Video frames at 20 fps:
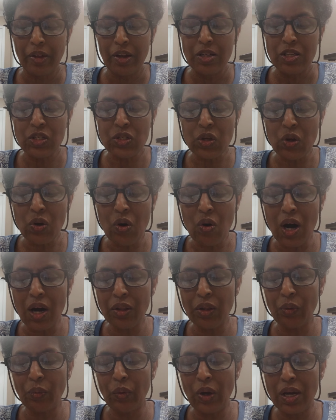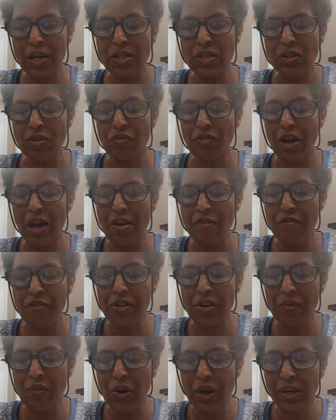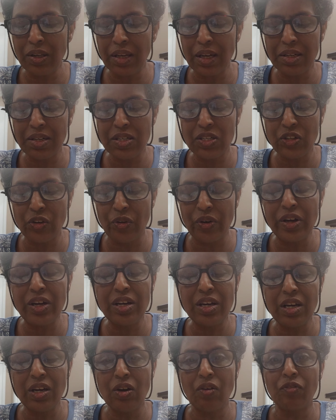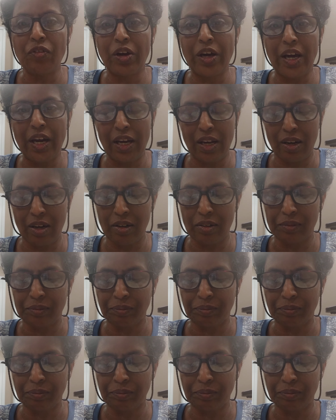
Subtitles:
So are the ways of everyone that is greedy of gain,